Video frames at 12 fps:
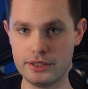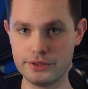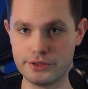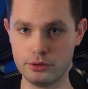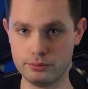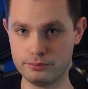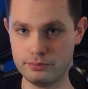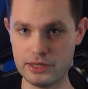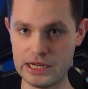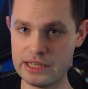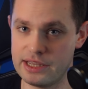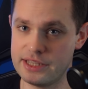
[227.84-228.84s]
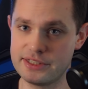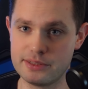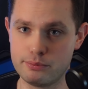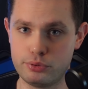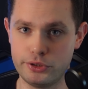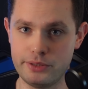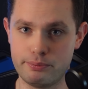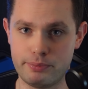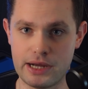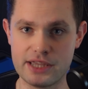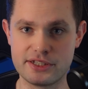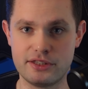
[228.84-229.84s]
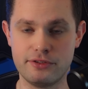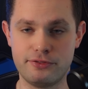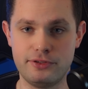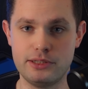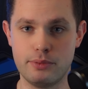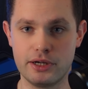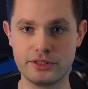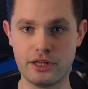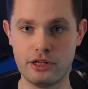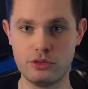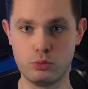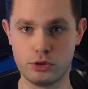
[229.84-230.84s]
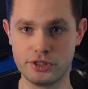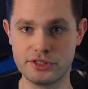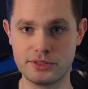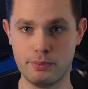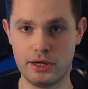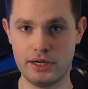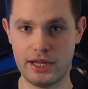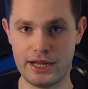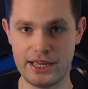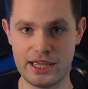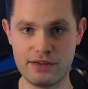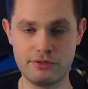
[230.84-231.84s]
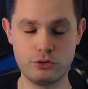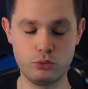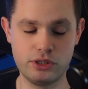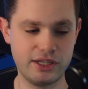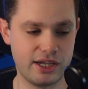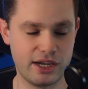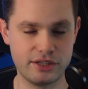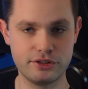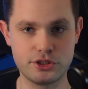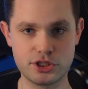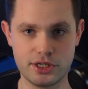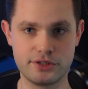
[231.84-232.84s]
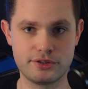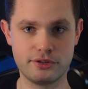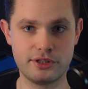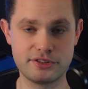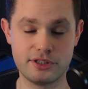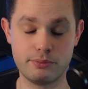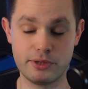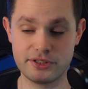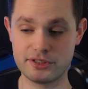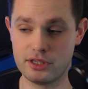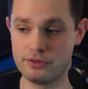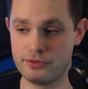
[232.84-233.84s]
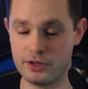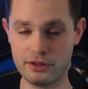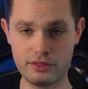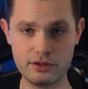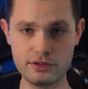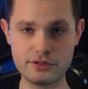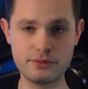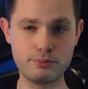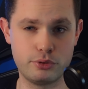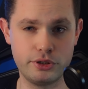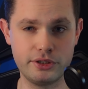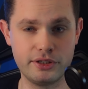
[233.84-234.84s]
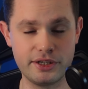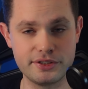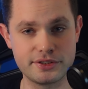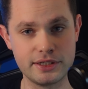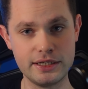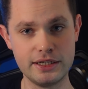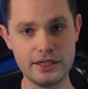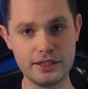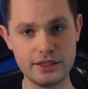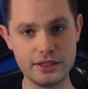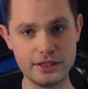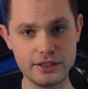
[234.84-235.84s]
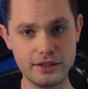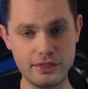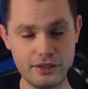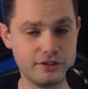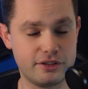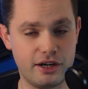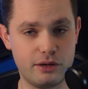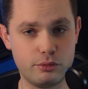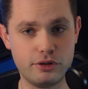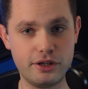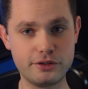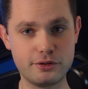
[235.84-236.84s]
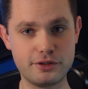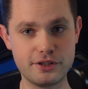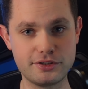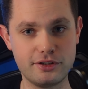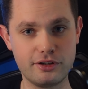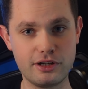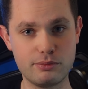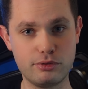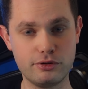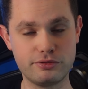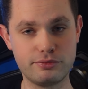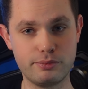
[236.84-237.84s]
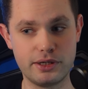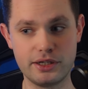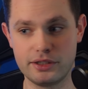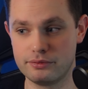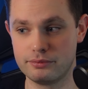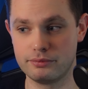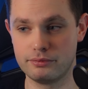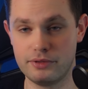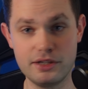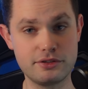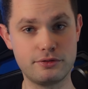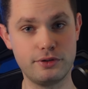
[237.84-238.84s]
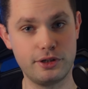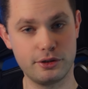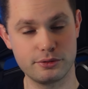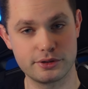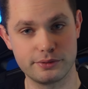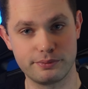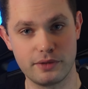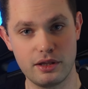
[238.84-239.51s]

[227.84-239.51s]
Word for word: So I had some pretty positive feedback that it works, but I haven't really had the chance to test it myself, and I think it's a pretty nice thing that I would like to test in a couple of my next videos.